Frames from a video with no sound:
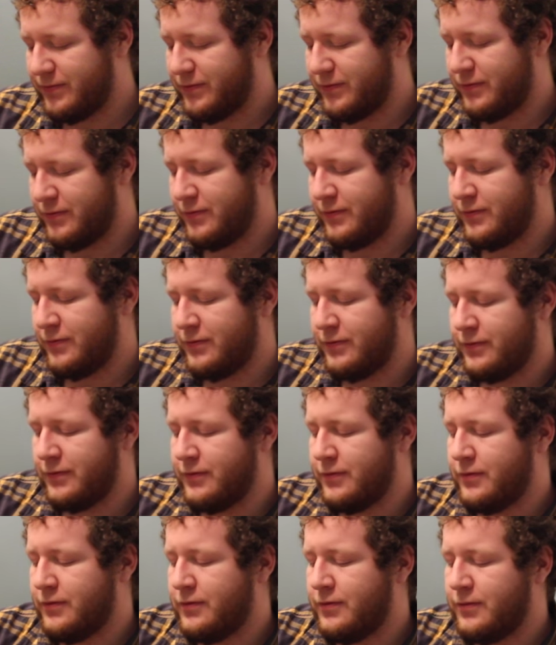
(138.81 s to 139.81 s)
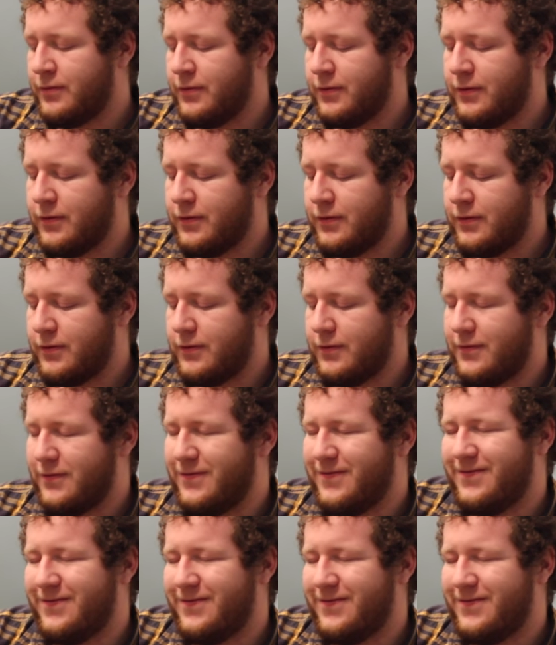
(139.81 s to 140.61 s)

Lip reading: (no one is talking)